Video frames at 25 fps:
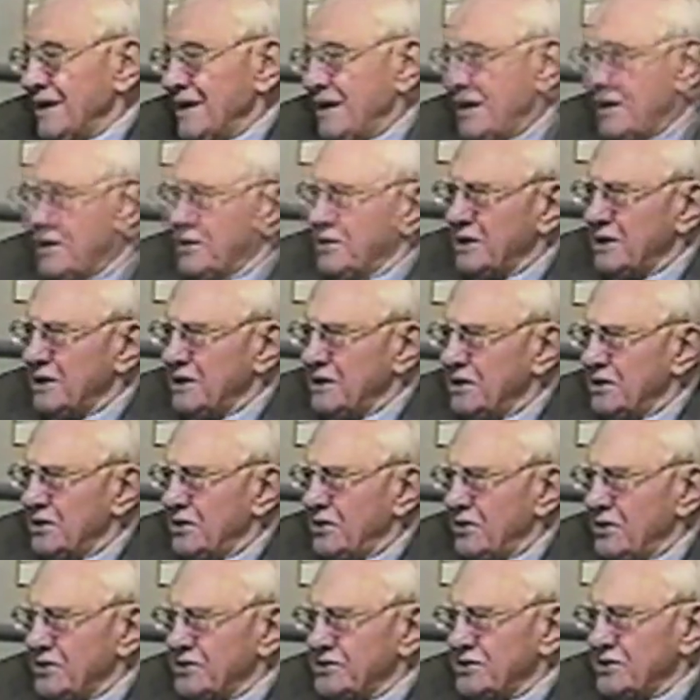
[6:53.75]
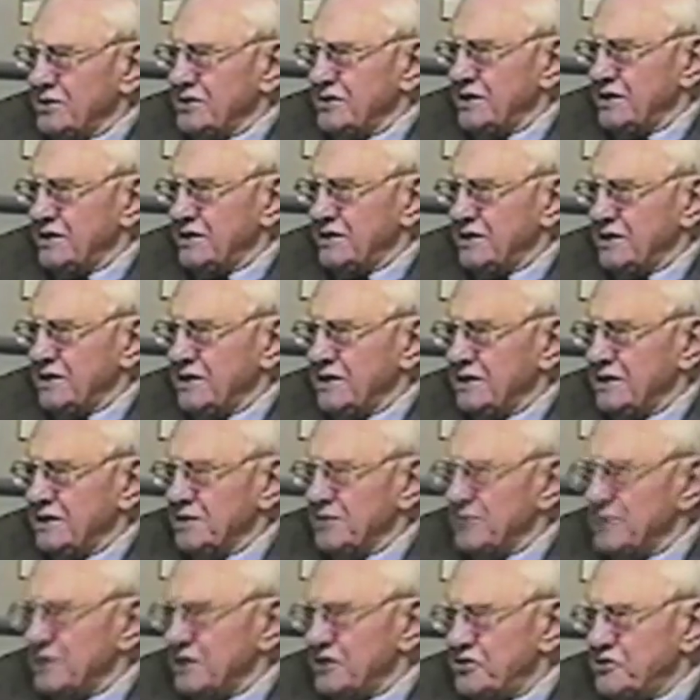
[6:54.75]
We also did the
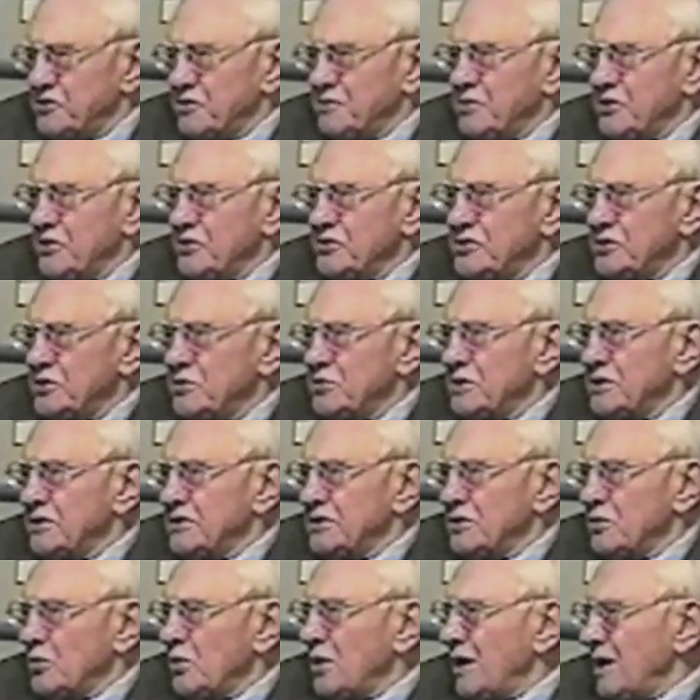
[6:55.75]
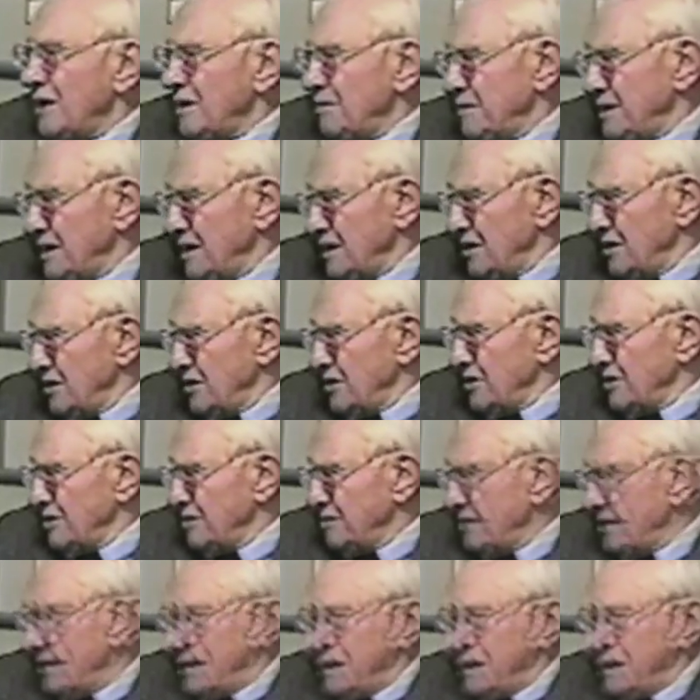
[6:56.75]
distribution with the wild-mouth herb.